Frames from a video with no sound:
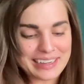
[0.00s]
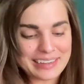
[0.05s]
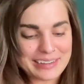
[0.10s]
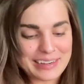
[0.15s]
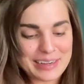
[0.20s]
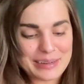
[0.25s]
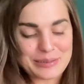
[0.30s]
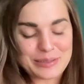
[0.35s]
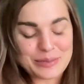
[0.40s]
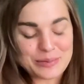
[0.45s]

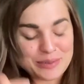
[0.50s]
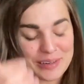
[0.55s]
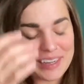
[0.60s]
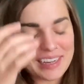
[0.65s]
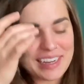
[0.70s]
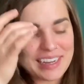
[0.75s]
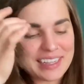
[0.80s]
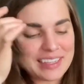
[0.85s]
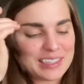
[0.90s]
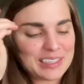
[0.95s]
I was
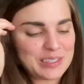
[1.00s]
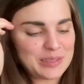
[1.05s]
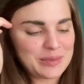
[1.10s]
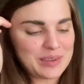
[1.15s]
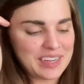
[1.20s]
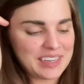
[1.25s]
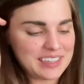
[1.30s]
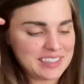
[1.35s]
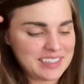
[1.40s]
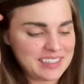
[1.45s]
working on the
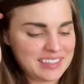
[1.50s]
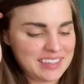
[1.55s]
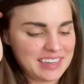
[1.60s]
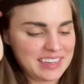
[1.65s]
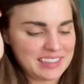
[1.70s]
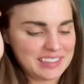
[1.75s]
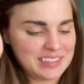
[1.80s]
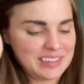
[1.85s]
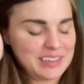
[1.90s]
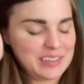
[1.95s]
swatch
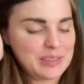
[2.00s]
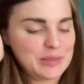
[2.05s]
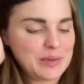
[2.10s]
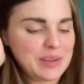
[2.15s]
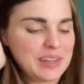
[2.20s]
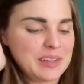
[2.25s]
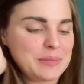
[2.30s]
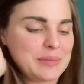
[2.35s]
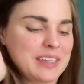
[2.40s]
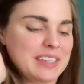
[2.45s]
yesterday as
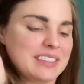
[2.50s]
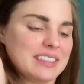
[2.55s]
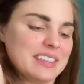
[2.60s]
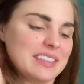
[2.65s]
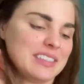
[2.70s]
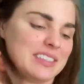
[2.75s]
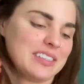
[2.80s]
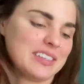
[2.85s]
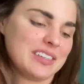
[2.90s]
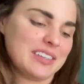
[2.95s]
well, and my
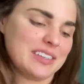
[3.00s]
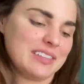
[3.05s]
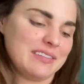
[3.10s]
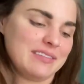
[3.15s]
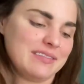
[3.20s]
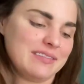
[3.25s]
sister,